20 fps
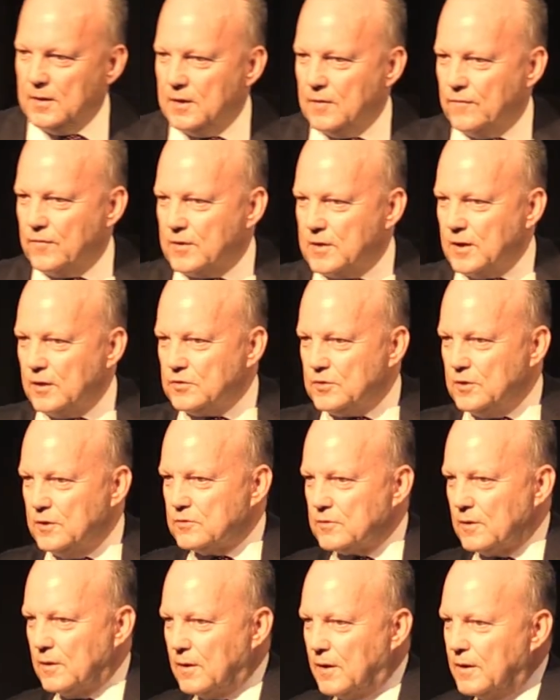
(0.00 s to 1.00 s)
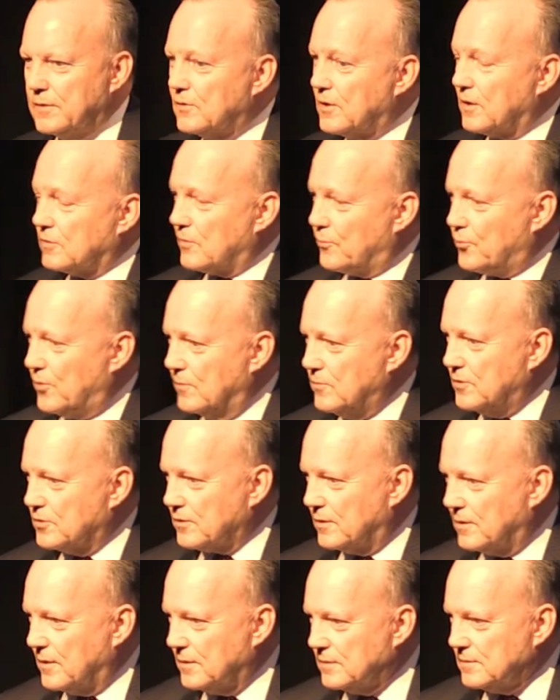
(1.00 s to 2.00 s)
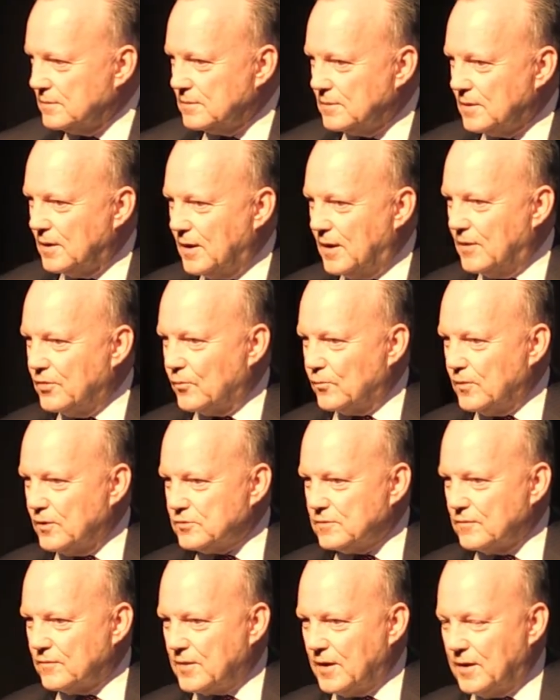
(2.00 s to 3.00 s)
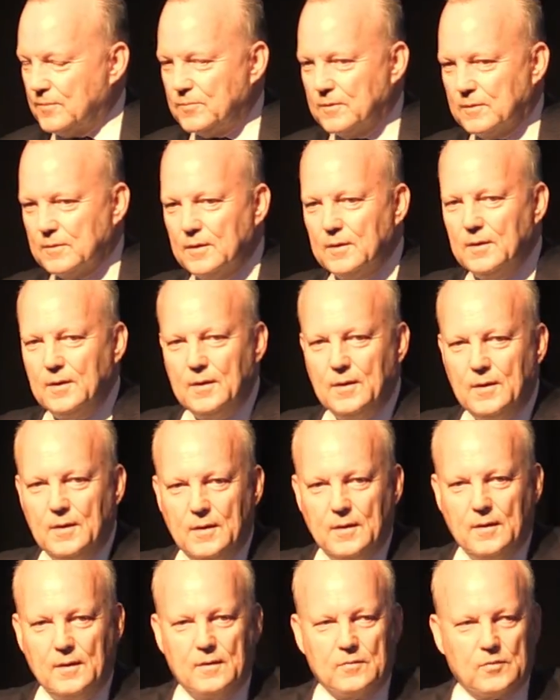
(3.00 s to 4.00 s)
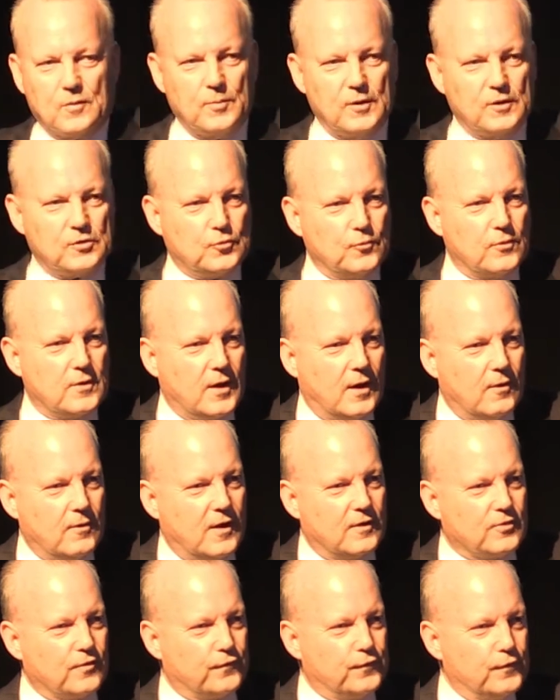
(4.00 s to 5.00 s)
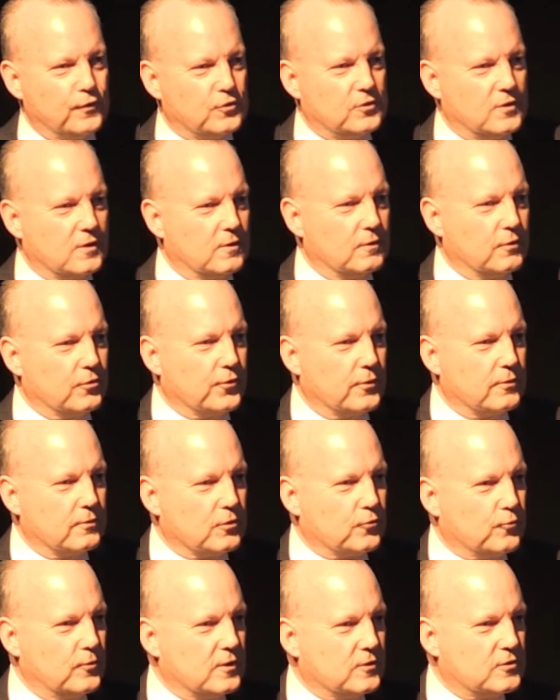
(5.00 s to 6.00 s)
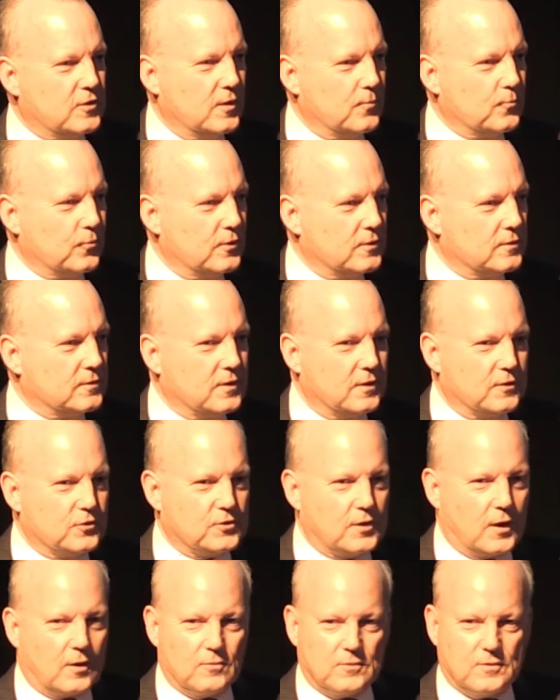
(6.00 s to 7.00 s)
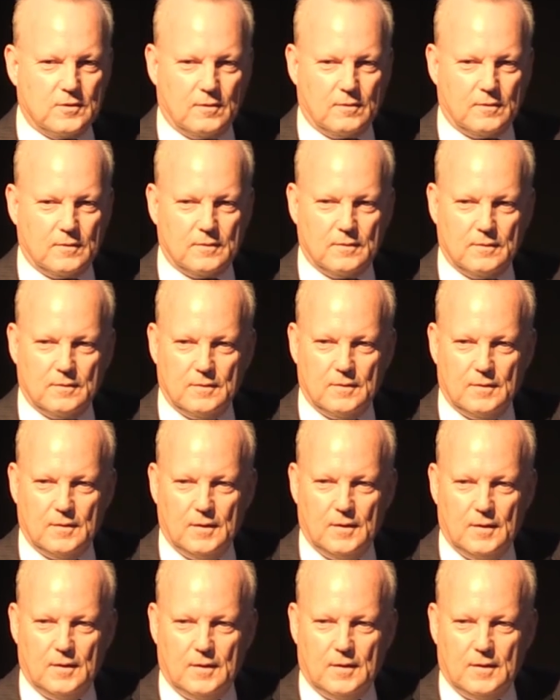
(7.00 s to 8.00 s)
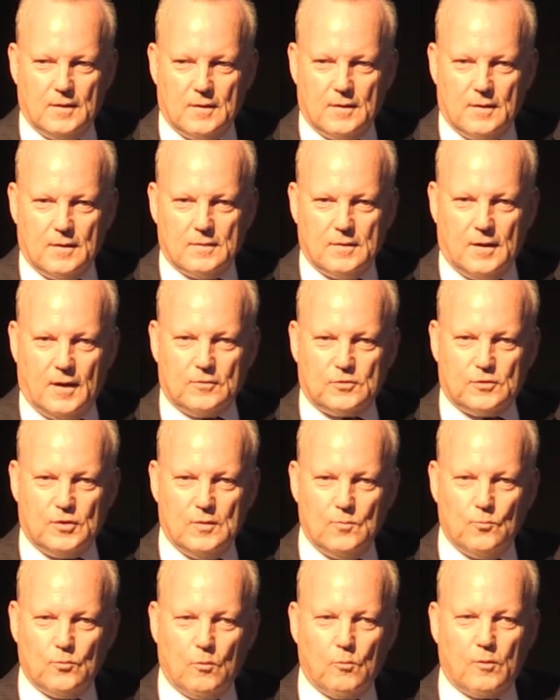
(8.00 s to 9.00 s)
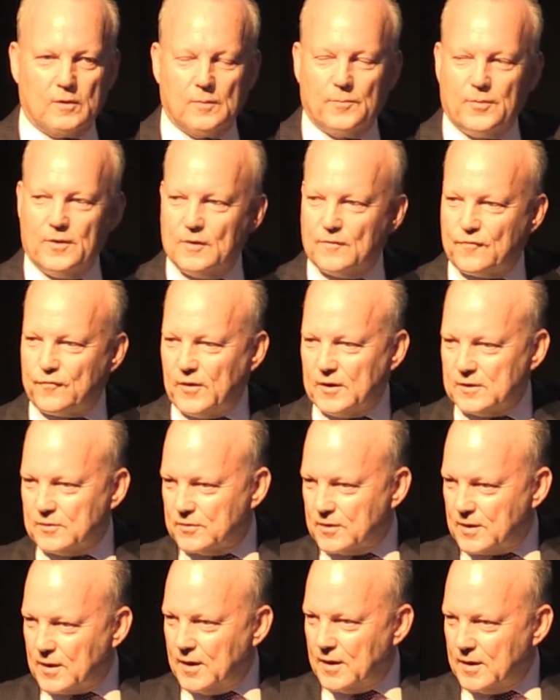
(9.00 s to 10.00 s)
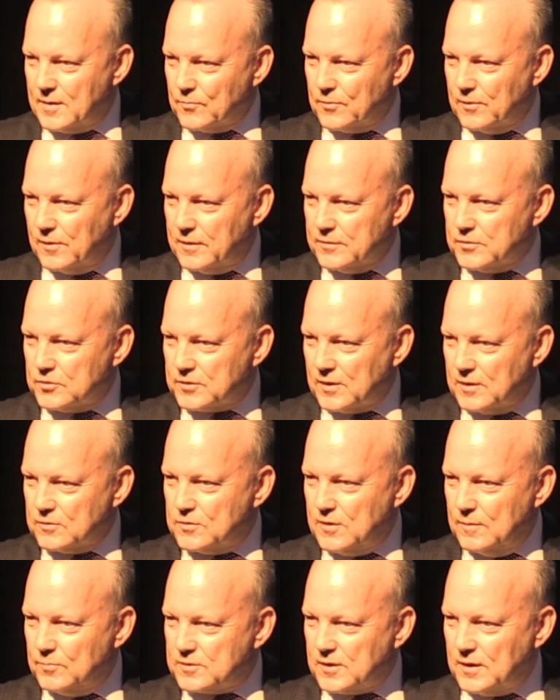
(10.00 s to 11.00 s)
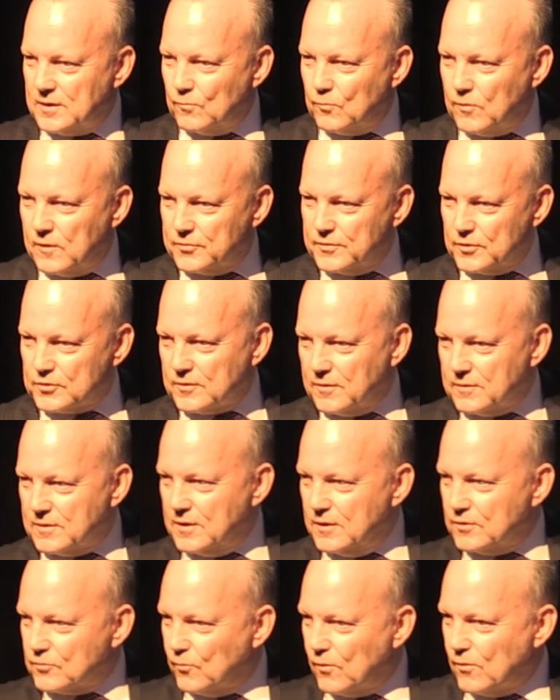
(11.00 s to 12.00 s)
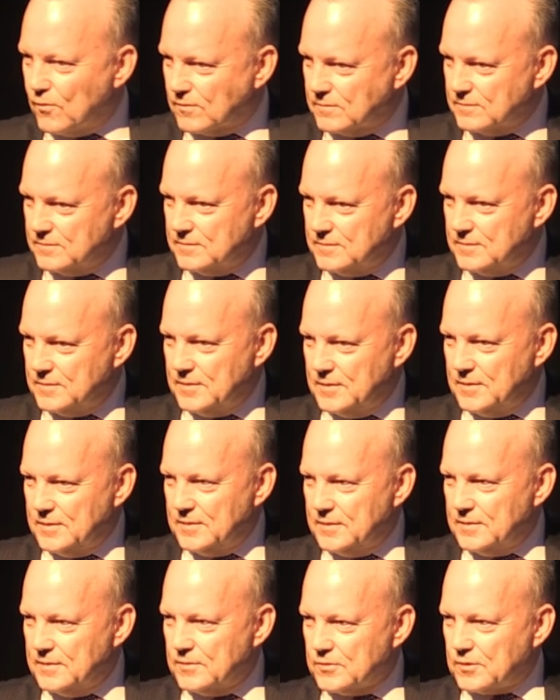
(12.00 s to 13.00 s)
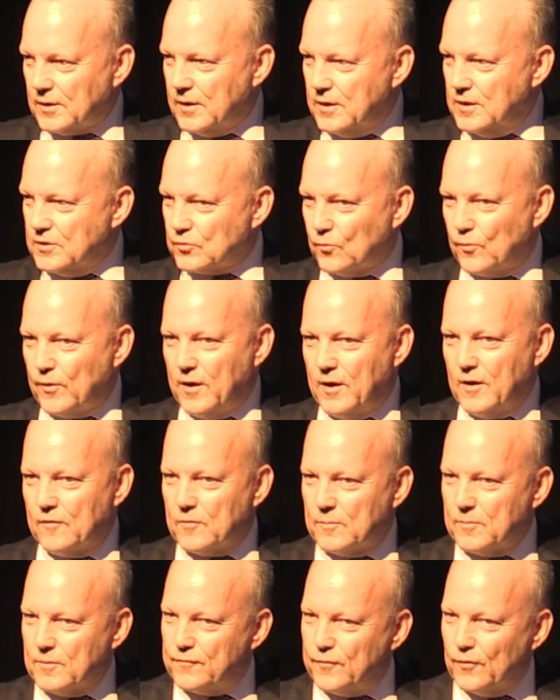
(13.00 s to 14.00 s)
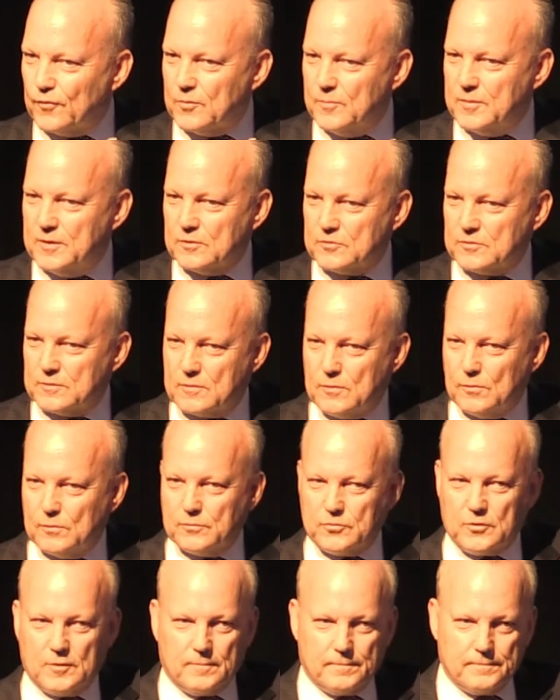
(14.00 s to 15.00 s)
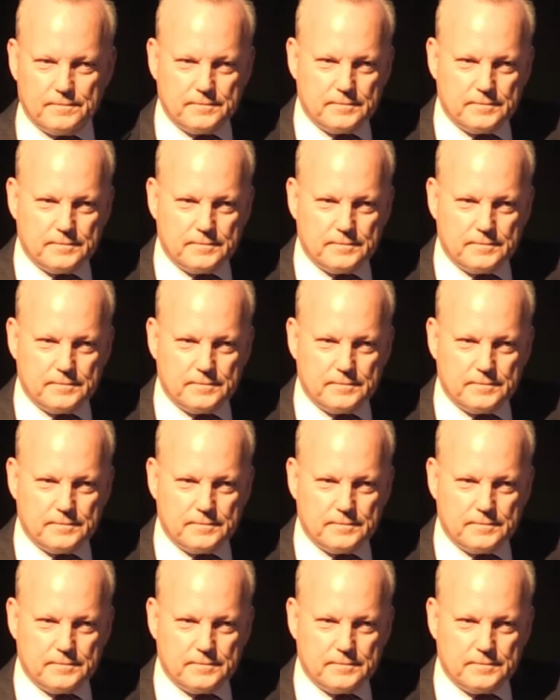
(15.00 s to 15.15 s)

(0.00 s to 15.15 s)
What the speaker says: If it gets his eye, it'll get the Premier's eye and the rest of Cabinet. The Minister will go out, the first thing he'll do is ring Tim Reardon, his secretary. Now, Tim will want to be in front of the game, right? So Tim's going to want this on his wall. So he's aware of it before the Minister calls him.